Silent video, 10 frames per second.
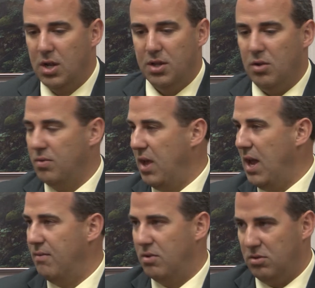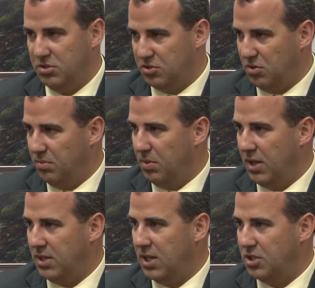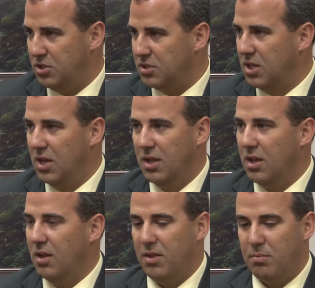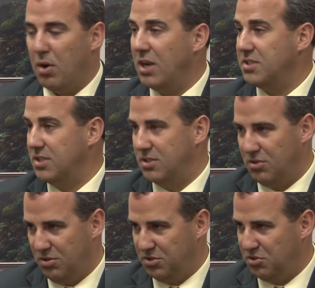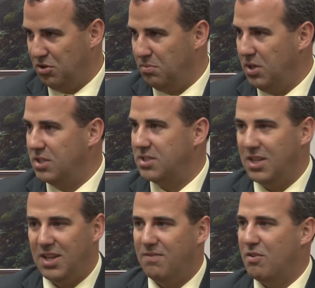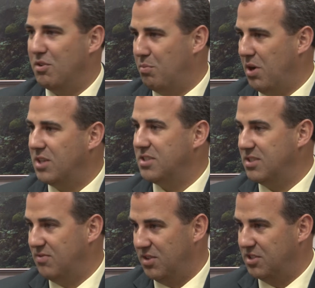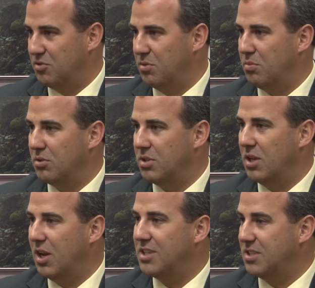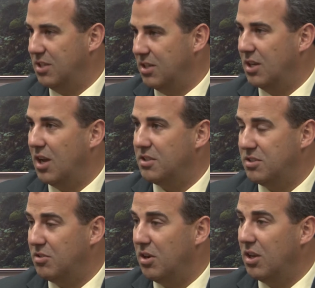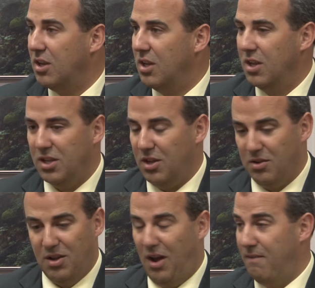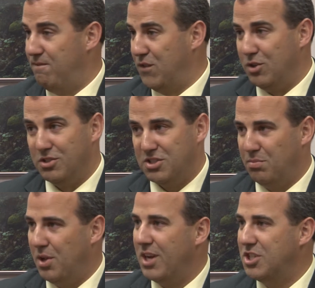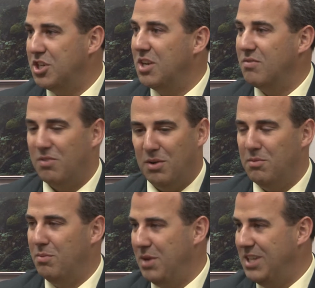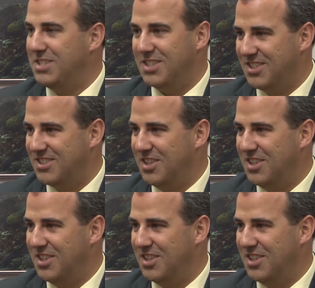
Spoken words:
they have their own soy plantations. They process their own soybeans. Then they further process for the soy protein isolate and concentrate. A full supply chain from the basics.